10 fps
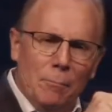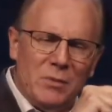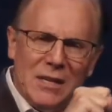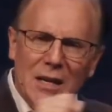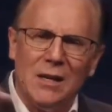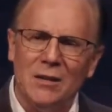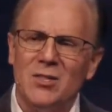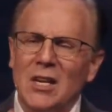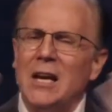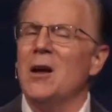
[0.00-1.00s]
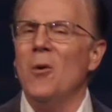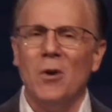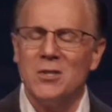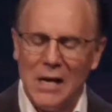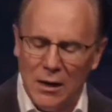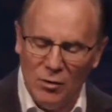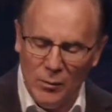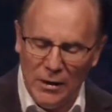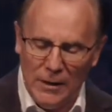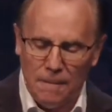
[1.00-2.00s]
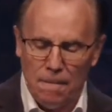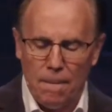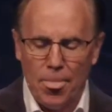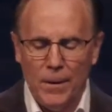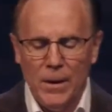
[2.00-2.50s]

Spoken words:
Empty conceit. What does that even mean?